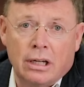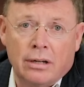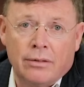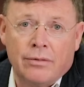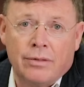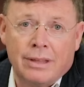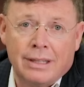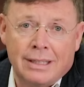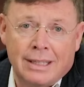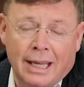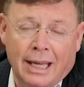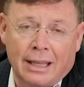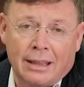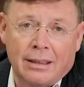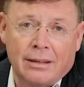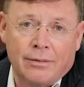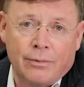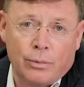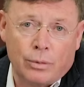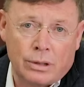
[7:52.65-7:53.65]
of the
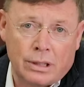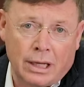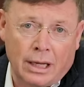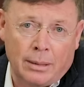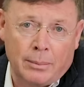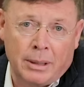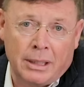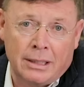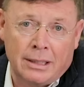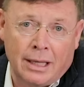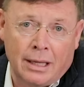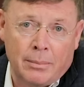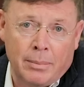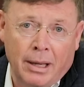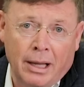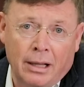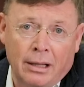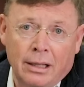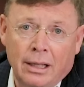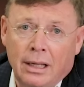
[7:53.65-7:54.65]
death for Tammy
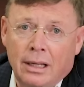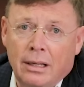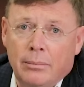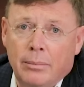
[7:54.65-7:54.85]
Daybell,